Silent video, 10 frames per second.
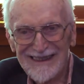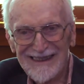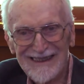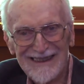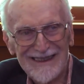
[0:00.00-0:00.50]

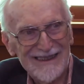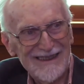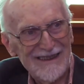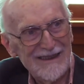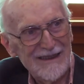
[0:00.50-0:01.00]
so you,
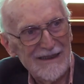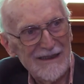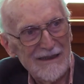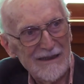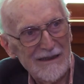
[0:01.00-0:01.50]
you,
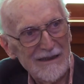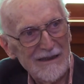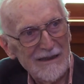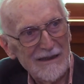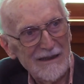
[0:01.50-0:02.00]
you told me
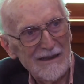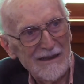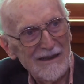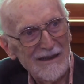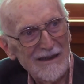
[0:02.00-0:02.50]
once that that
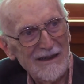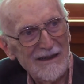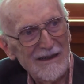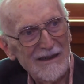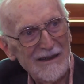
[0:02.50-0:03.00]
was the first
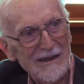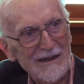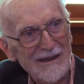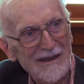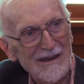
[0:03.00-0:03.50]
paper where
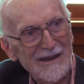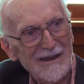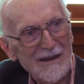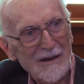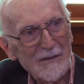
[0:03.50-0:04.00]
you
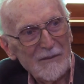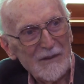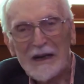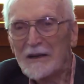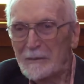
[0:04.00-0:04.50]
proved
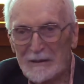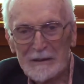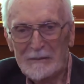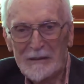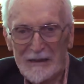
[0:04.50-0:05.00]
yeah, something my,
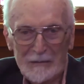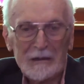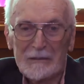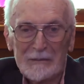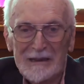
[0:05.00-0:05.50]
with a priori
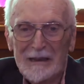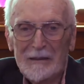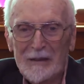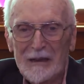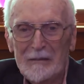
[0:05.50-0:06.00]
well,
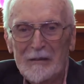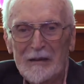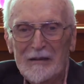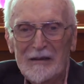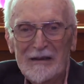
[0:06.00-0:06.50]
estimates, right?
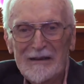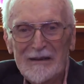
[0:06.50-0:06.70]
Uh,